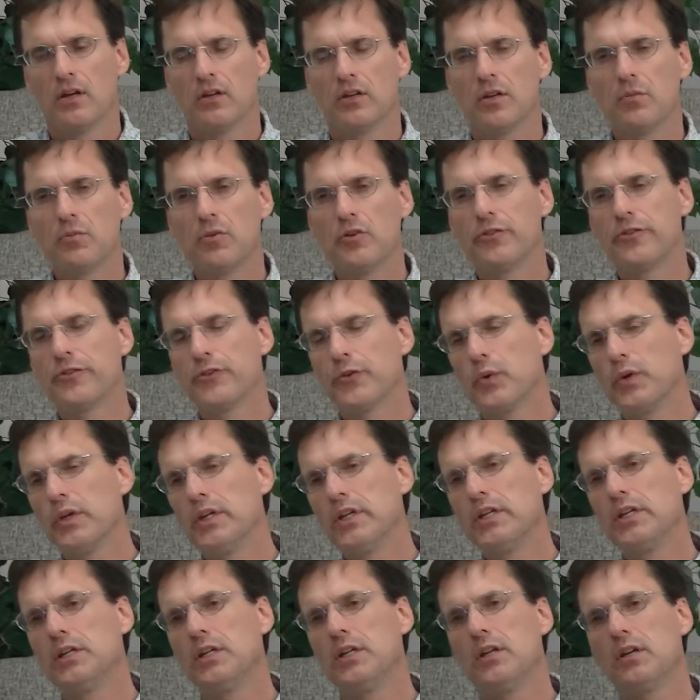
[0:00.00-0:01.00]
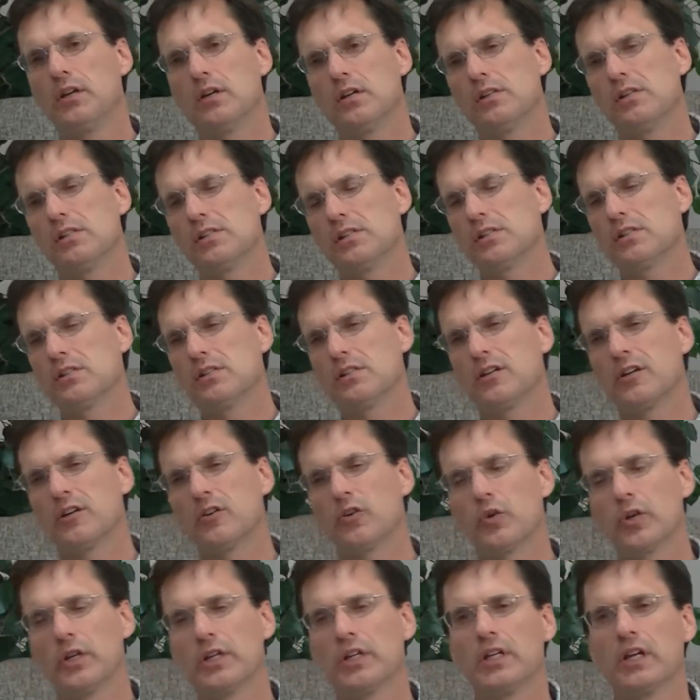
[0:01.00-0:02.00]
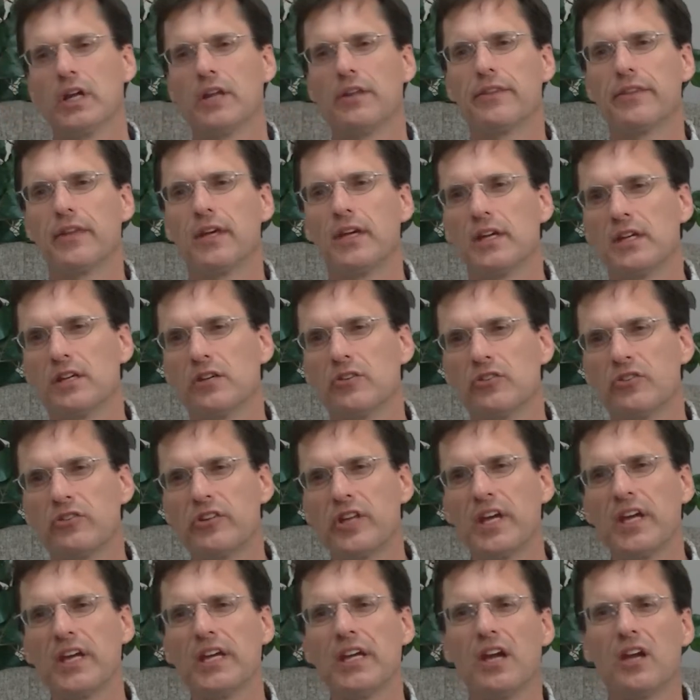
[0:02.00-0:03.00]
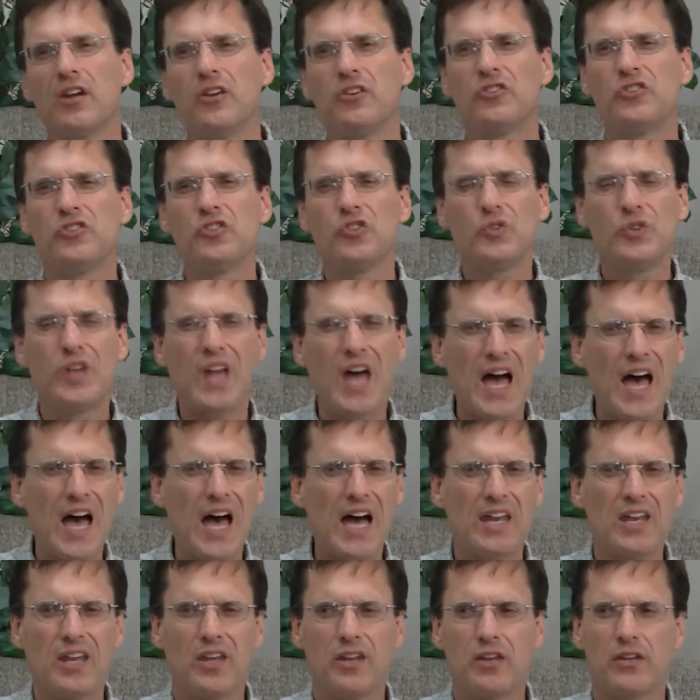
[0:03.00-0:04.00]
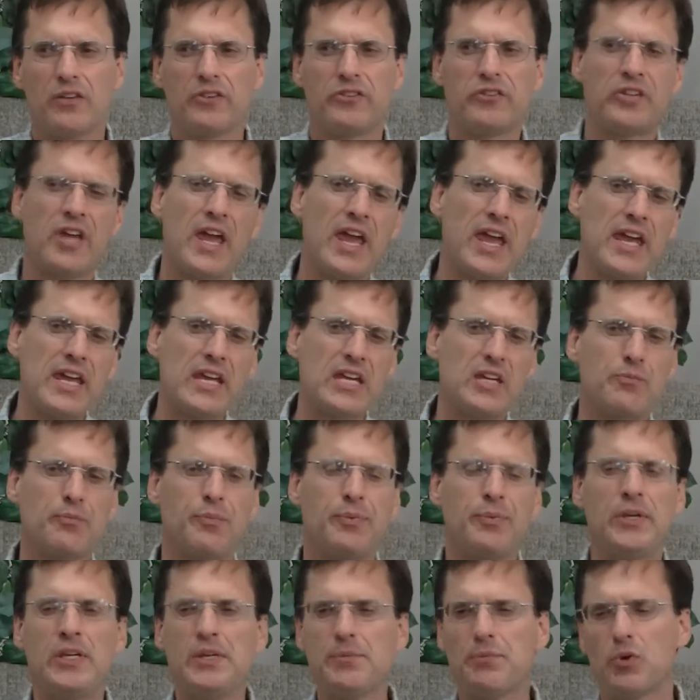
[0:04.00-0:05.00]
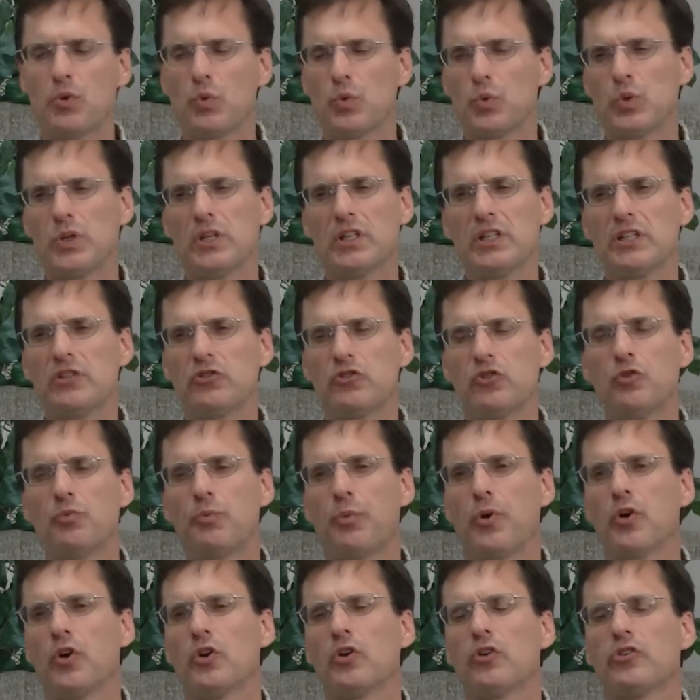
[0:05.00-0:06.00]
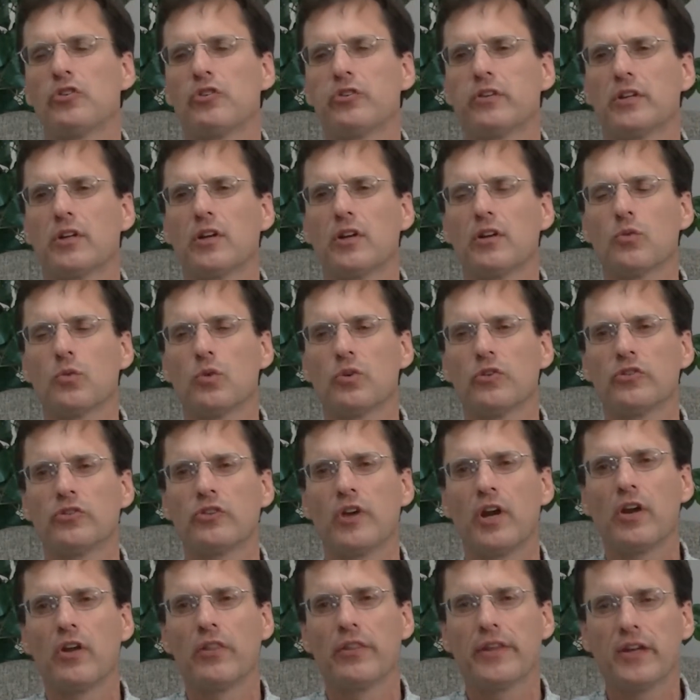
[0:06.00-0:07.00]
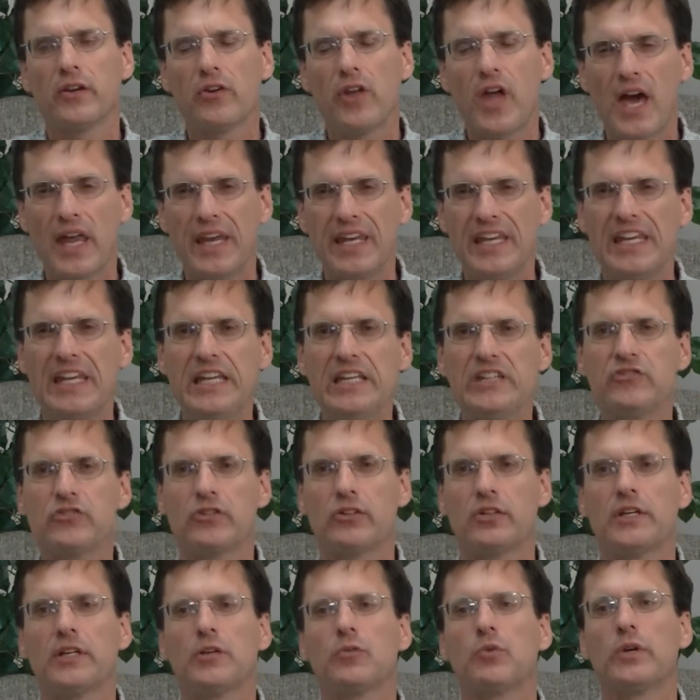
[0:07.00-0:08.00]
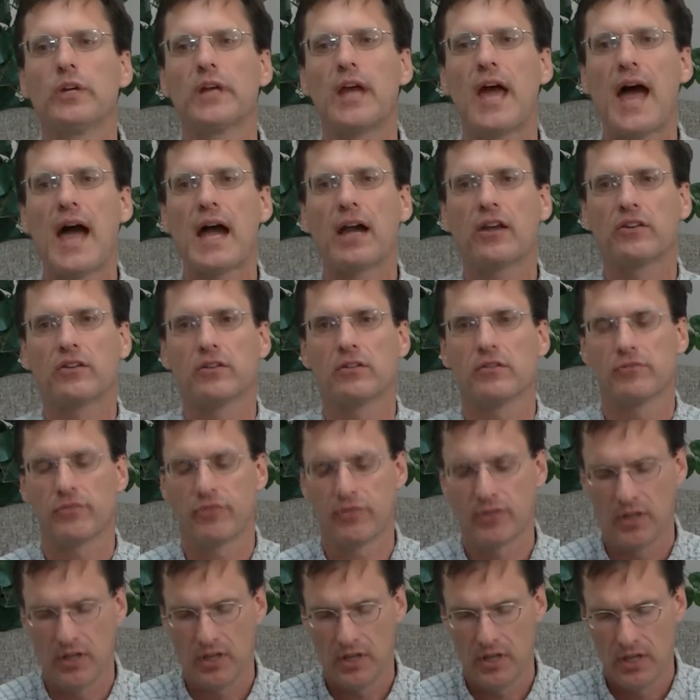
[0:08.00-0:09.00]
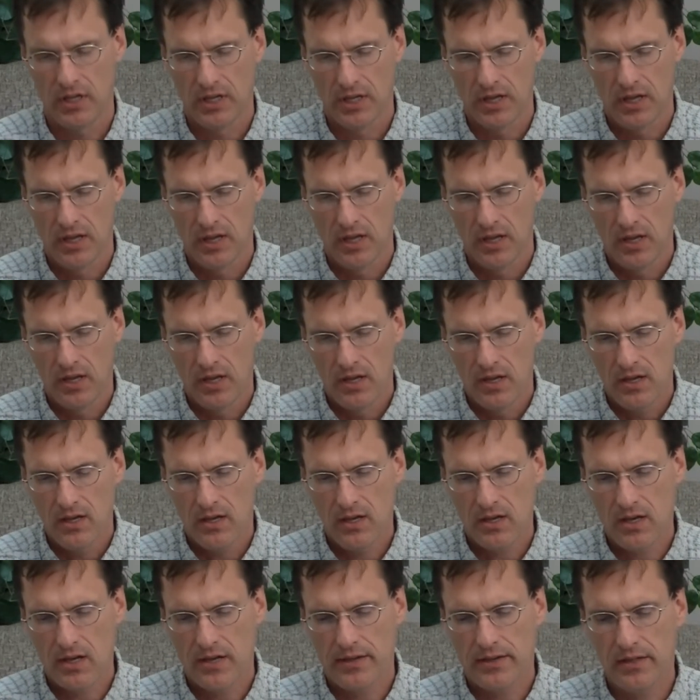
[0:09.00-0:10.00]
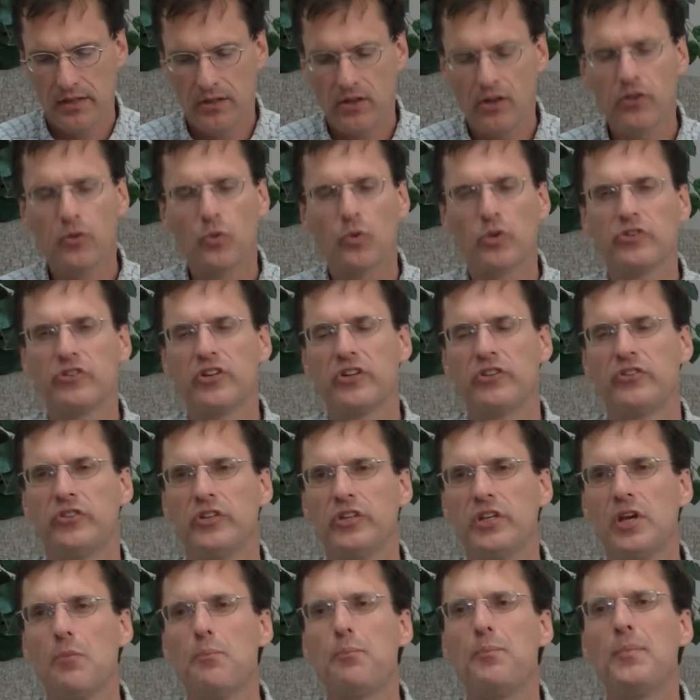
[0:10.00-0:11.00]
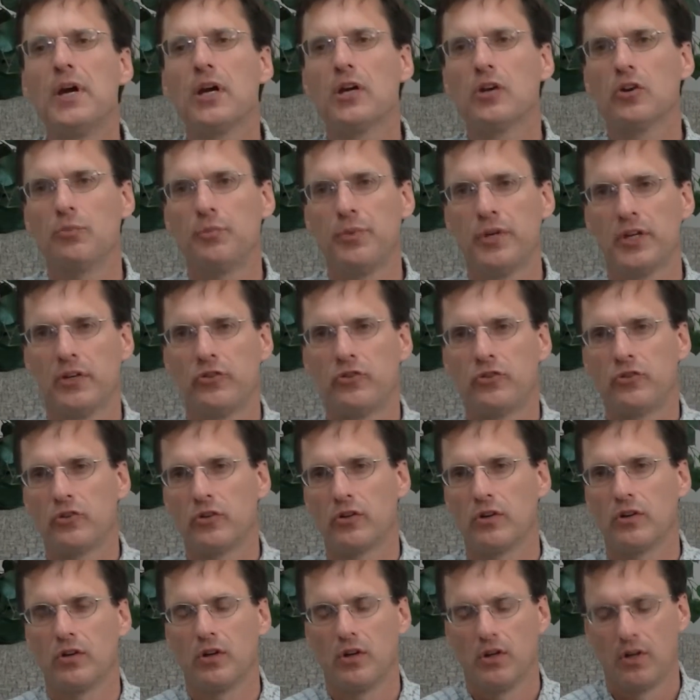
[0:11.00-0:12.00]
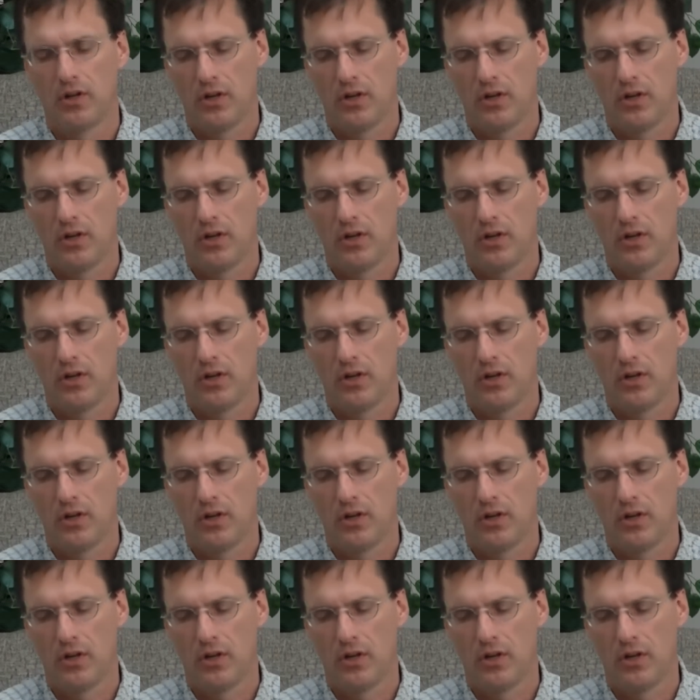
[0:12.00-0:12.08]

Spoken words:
Number three ingredient, I think, is they do not take people really too personally. In other words, they're not easily reactive. In other words, they see a bigger picture.